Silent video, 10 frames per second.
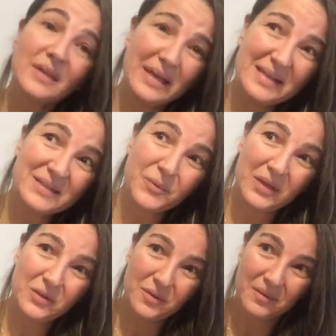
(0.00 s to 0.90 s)
is
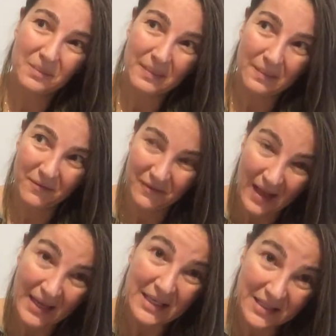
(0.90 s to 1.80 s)
when you're
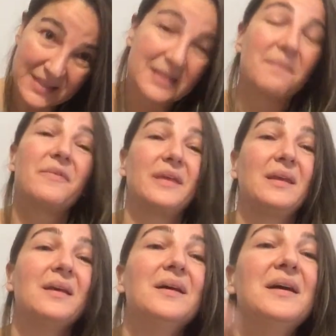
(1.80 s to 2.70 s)
flying
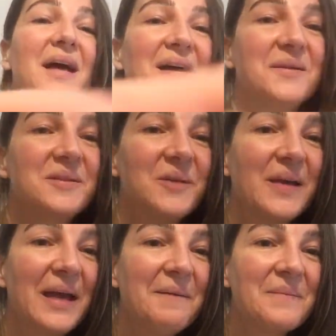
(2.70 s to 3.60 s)
something else,
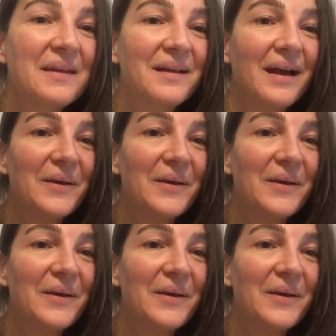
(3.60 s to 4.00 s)
okay? I